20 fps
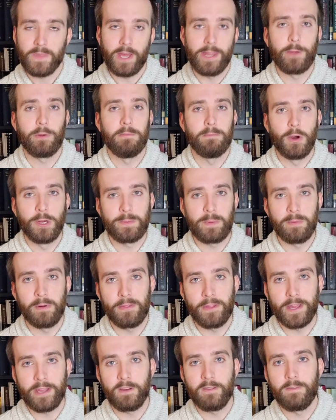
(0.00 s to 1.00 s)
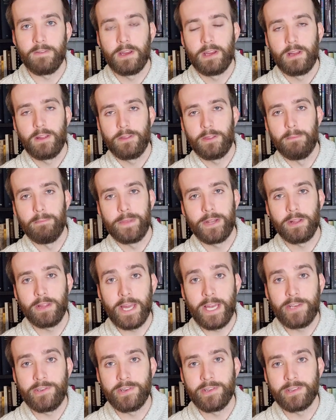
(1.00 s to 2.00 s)
I think when most people think of the
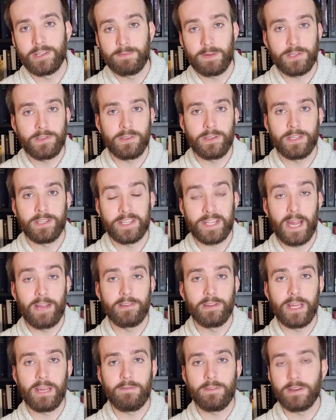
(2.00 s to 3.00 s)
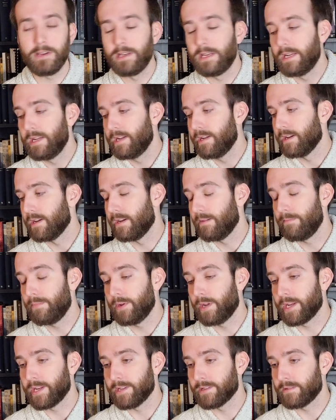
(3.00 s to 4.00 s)
Middle Ages, especially in Scandinavia, um,
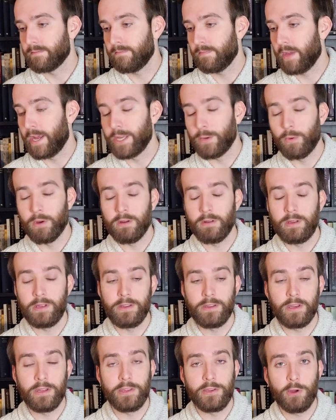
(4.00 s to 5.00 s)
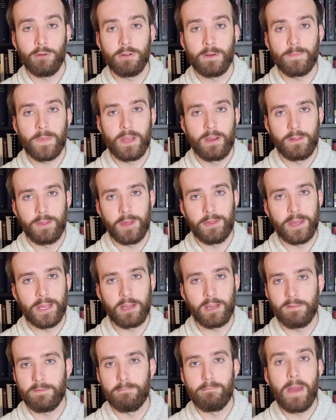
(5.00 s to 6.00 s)
but I guess anywhere in, in Europe, they
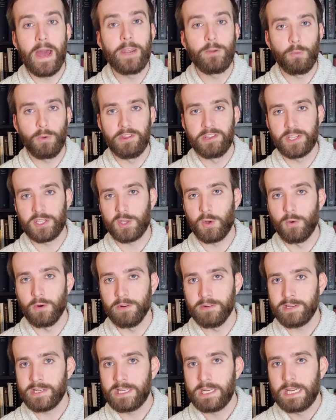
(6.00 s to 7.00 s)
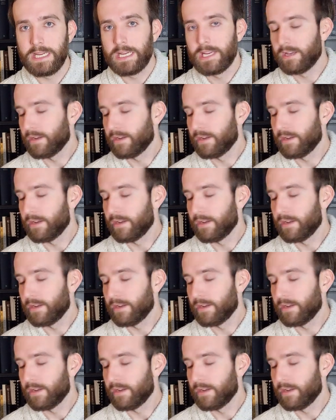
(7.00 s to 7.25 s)
think of men with swords.